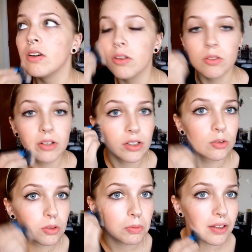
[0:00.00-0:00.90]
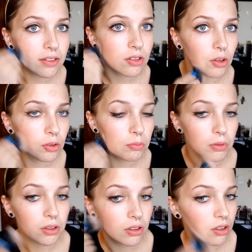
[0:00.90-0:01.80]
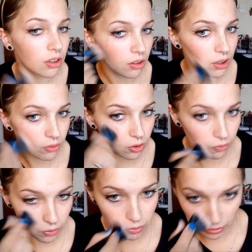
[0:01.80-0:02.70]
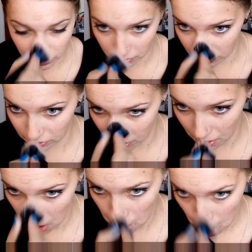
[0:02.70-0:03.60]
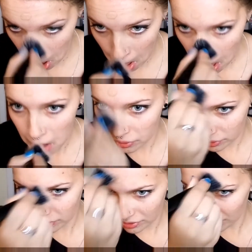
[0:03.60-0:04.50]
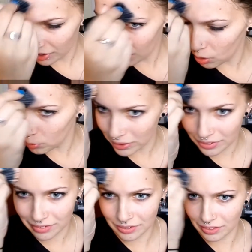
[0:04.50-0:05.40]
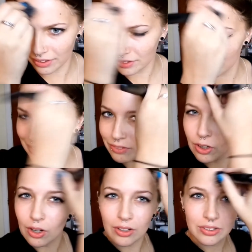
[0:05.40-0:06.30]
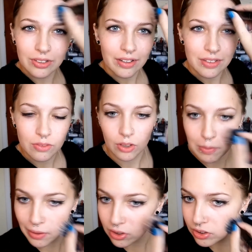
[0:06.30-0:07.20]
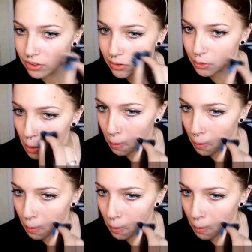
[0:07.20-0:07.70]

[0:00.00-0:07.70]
already 2:15, but I'll leave it on for the rest of the day to see how it wears and like see if it oxidizes very much, because